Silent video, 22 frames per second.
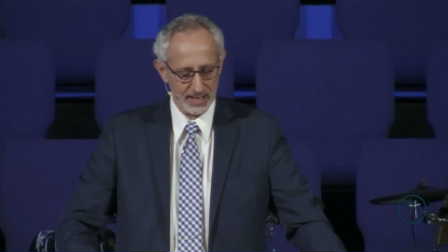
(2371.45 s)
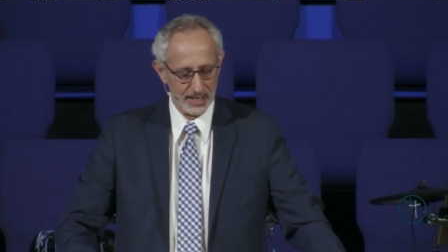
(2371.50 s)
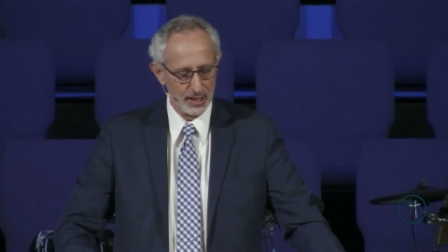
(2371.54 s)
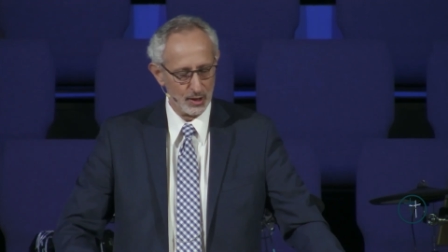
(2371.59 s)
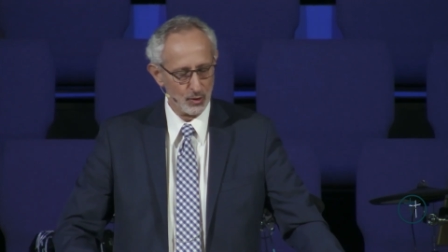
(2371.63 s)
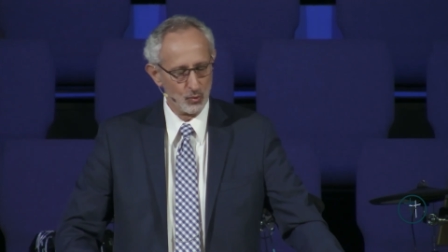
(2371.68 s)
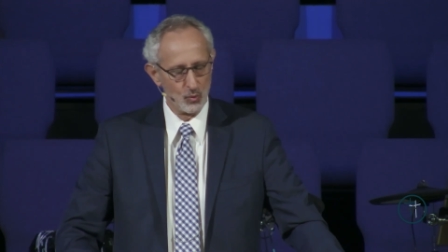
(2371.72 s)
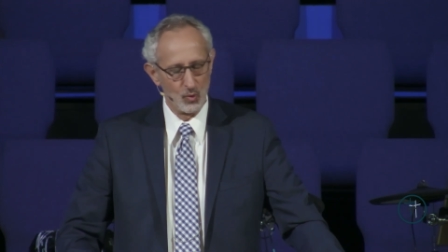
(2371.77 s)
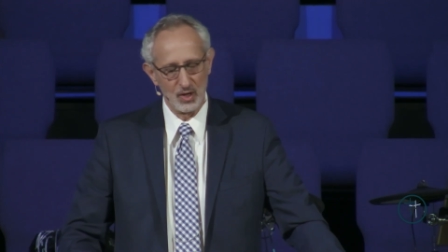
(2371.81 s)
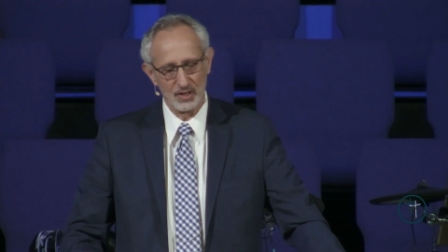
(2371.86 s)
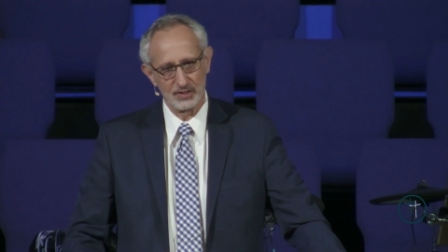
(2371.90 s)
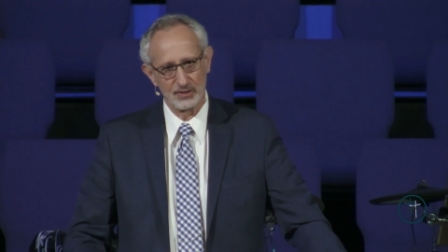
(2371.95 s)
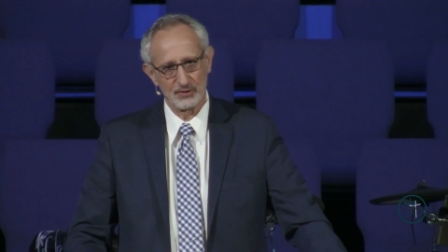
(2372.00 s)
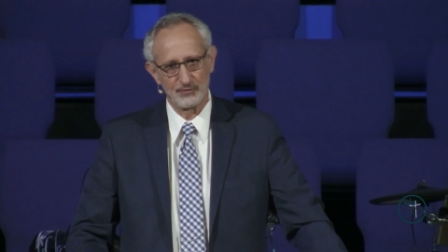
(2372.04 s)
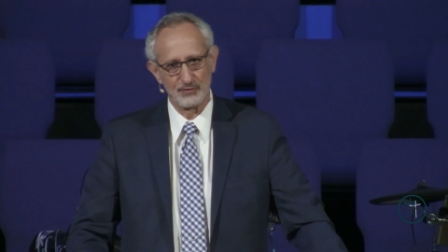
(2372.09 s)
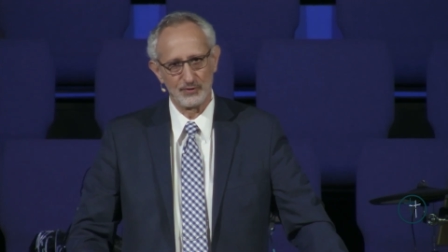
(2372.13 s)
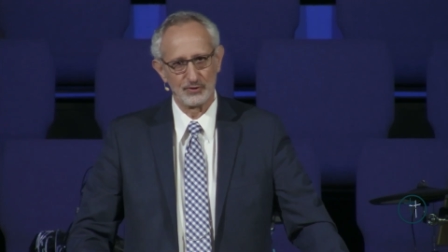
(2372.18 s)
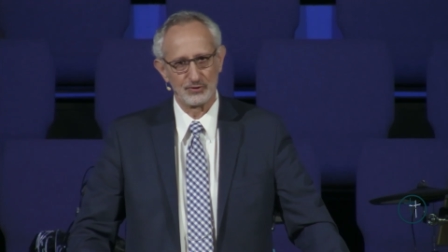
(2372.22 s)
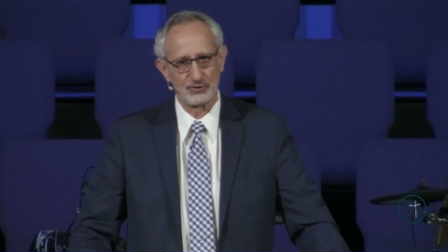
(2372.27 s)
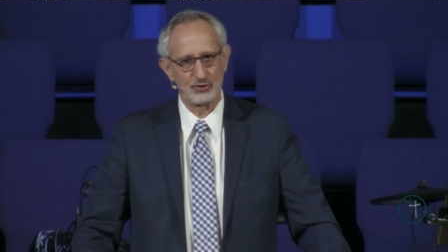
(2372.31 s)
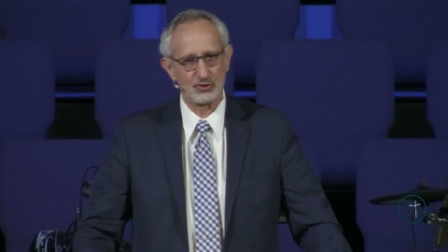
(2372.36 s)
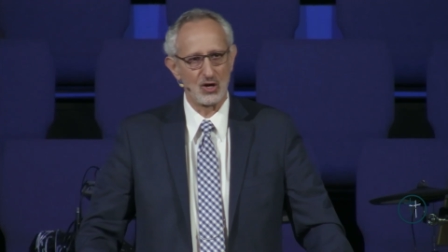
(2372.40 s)
in a
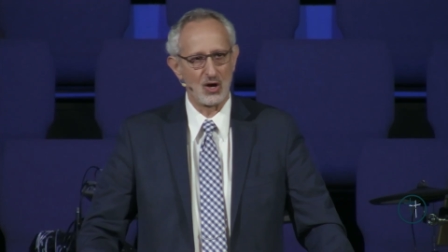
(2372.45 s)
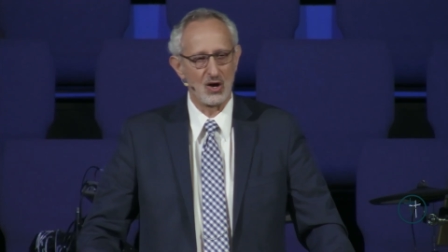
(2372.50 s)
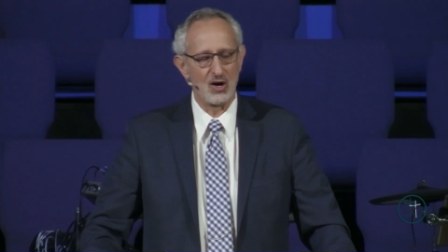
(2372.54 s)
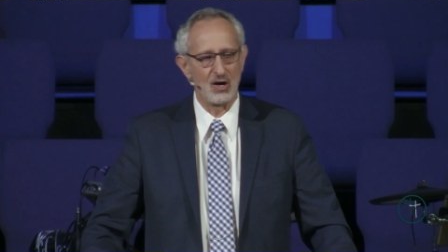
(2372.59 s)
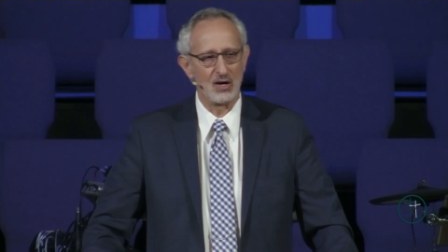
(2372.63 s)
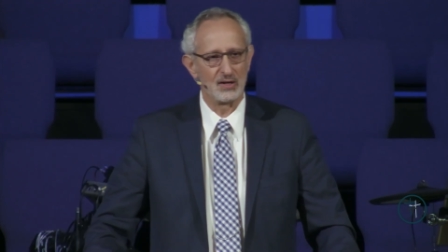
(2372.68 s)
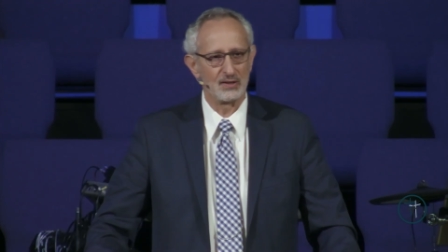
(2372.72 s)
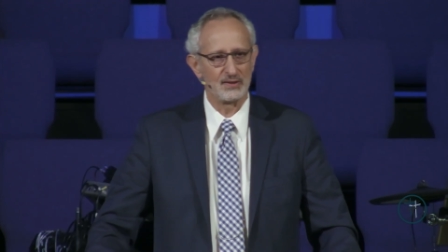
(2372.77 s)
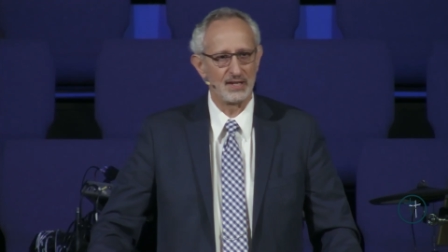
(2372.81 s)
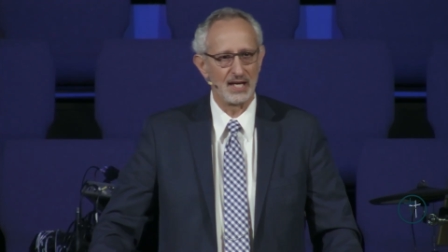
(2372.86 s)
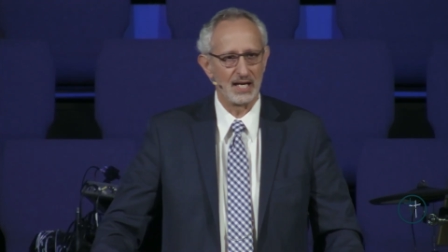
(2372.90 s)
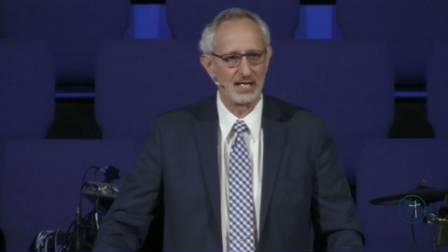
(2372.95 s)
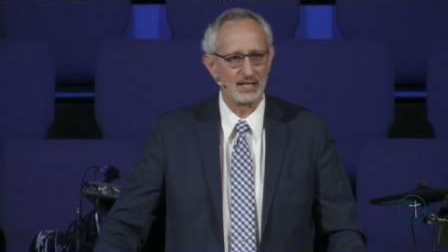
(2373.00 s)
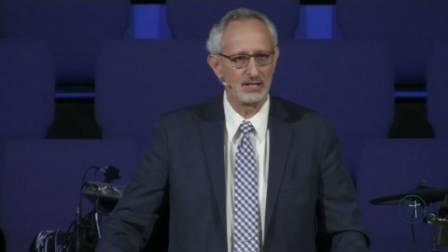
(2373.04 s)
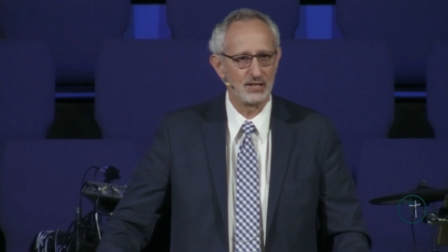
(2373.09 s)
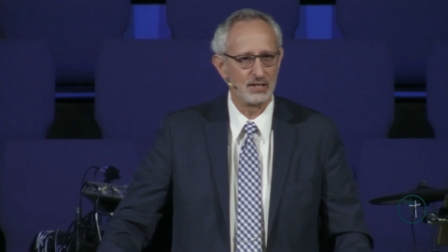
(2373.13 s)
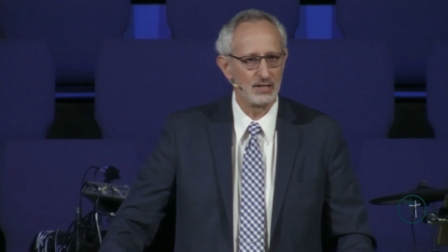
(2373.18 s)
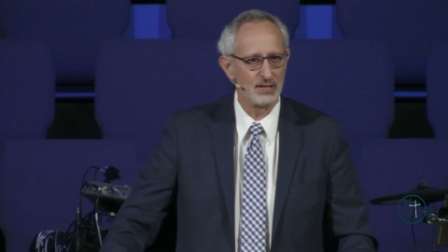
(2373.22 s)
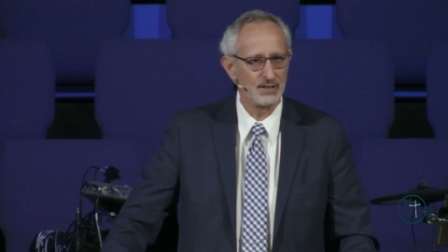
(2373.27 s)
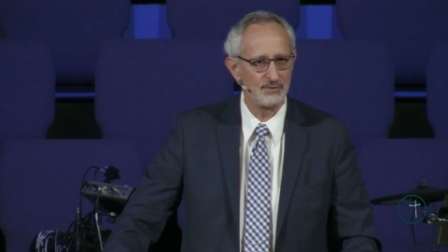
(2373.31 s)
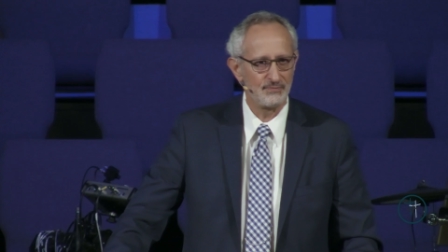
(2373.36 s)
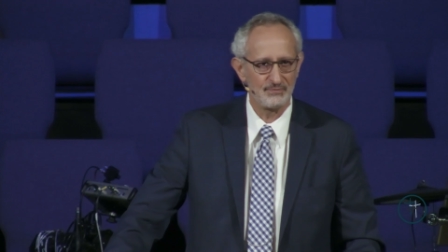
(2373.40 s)
wonderful song that
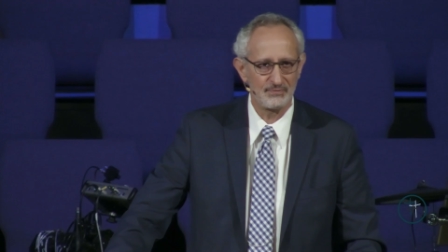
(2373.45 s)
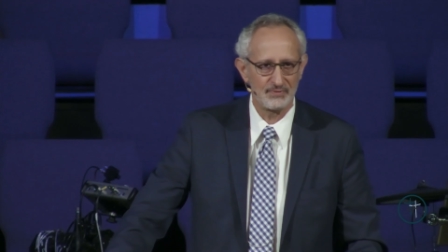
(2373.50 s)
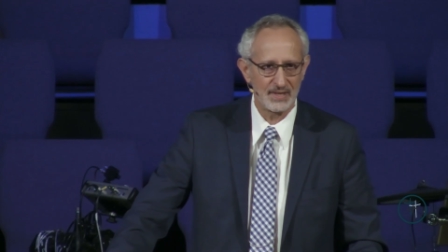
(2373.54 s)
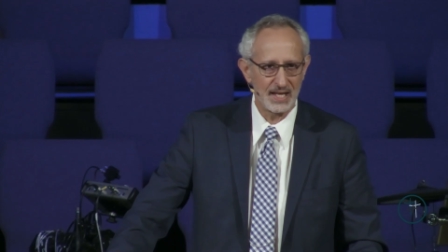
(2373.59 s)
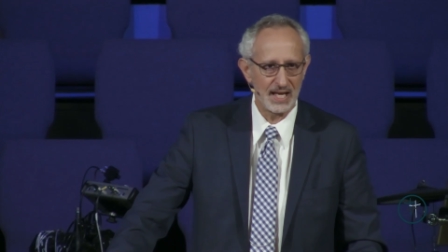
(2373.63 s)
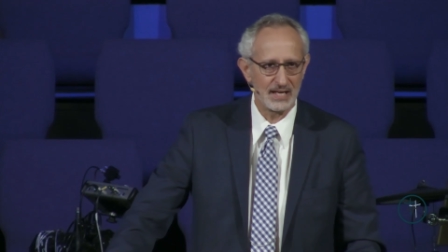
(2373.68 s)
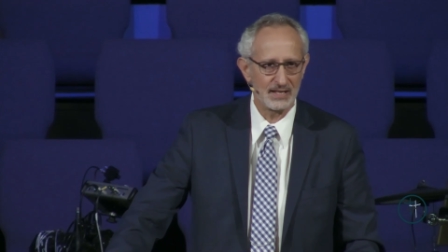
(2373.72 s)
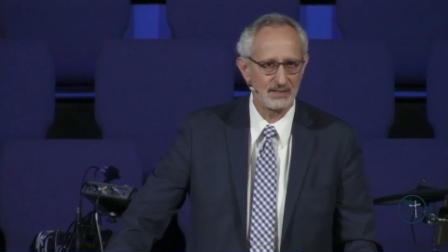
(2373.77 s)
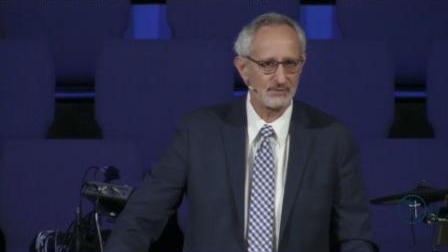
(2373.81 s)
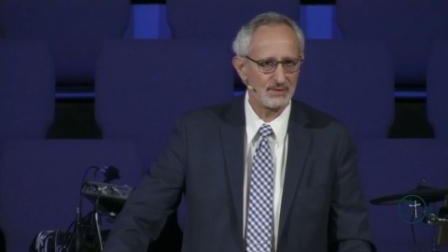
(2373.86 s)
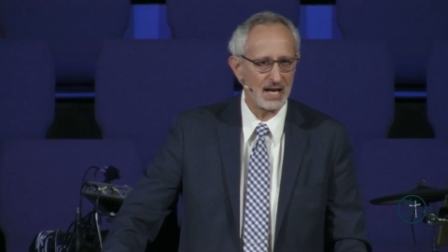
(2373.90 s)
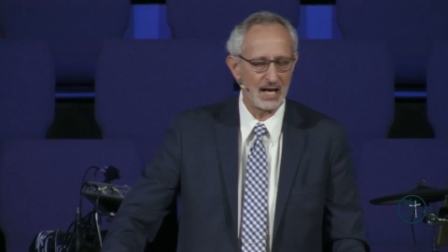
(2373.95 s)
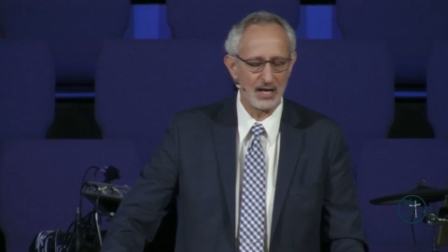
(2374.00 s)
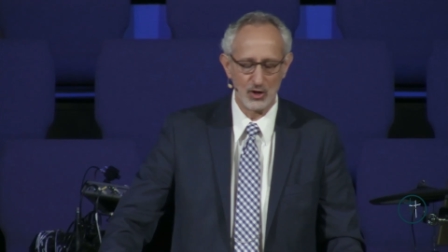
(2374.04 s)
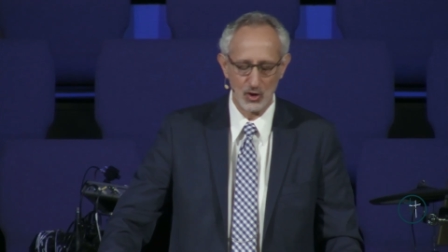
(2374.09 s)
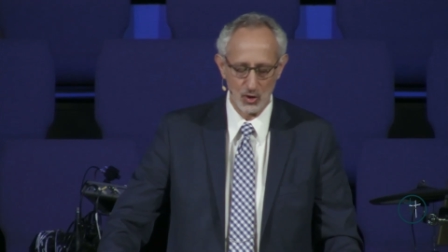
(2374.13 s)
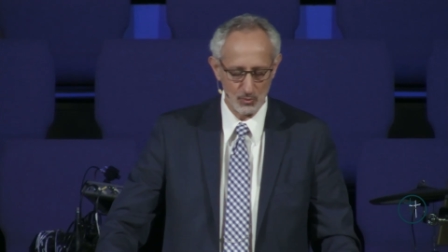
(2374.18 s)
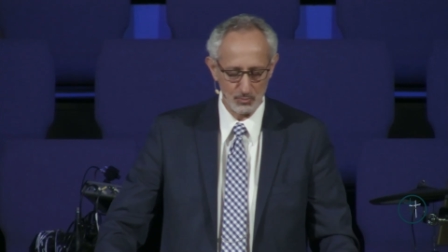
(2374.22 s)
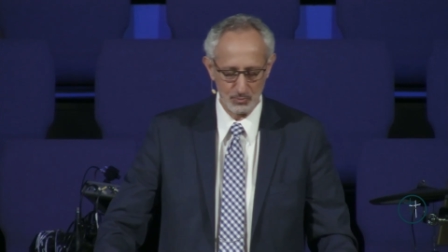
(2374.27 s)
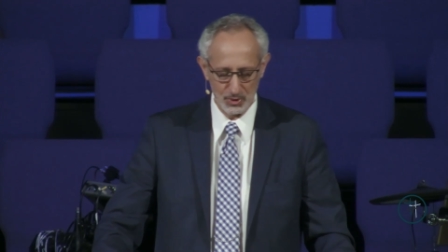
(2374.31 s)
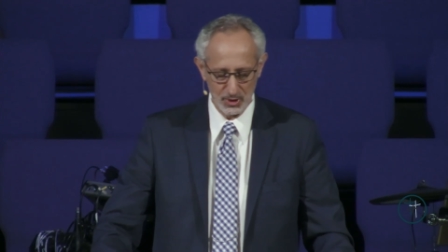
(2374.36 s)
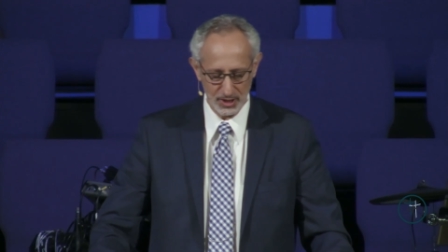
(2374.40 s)
that I
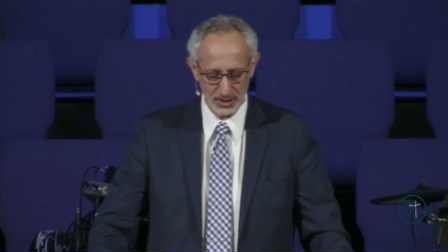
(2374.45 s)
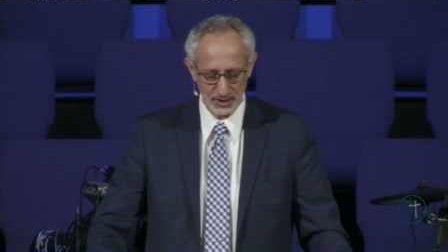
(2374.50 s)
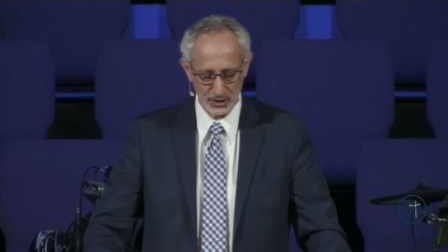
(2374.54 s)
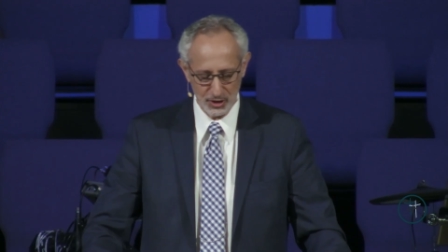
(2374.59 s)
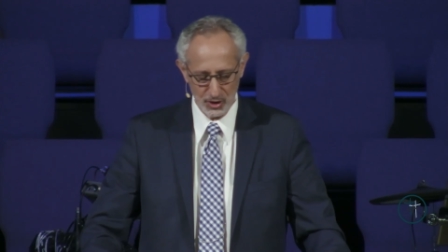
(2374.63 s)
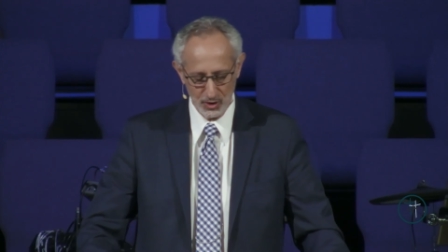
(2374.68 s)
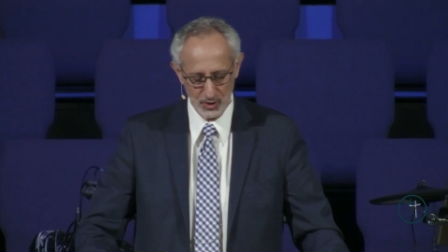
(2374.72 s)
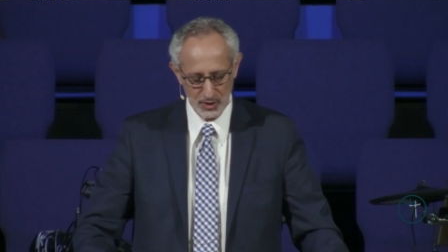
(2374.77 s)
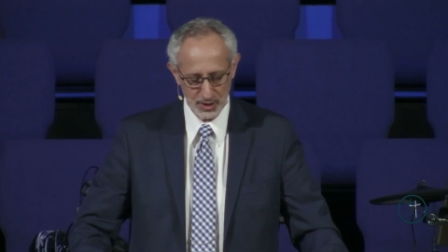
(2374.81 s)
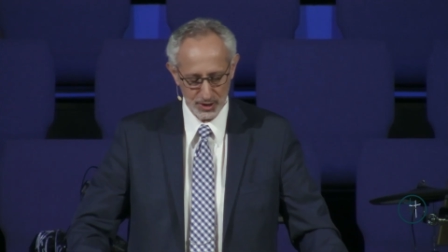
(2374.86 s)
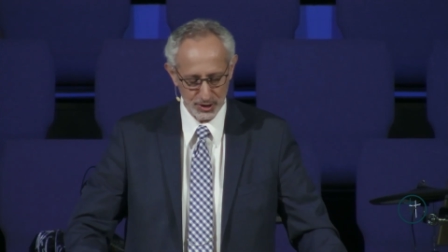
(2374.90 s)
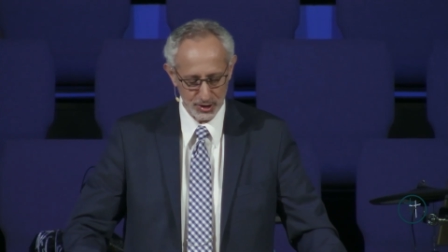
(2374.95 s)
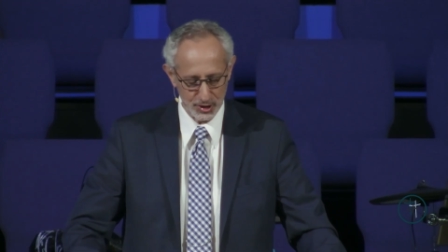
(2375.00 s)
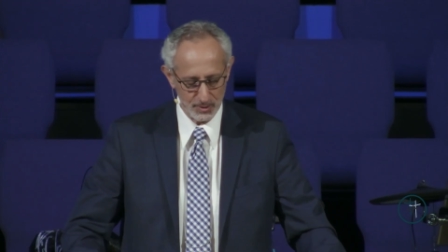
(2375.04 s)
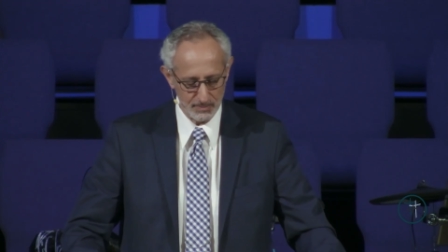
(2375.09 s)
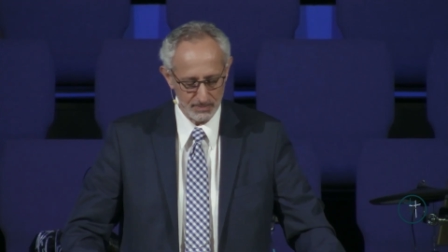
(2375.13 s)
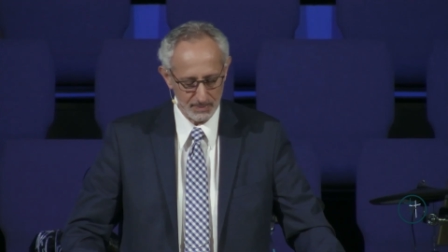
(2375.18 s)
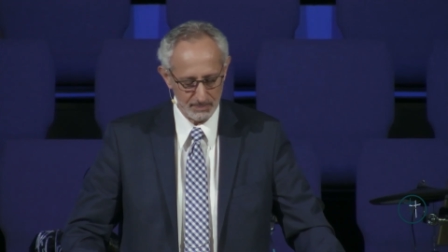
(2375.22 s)
hope will encourage you.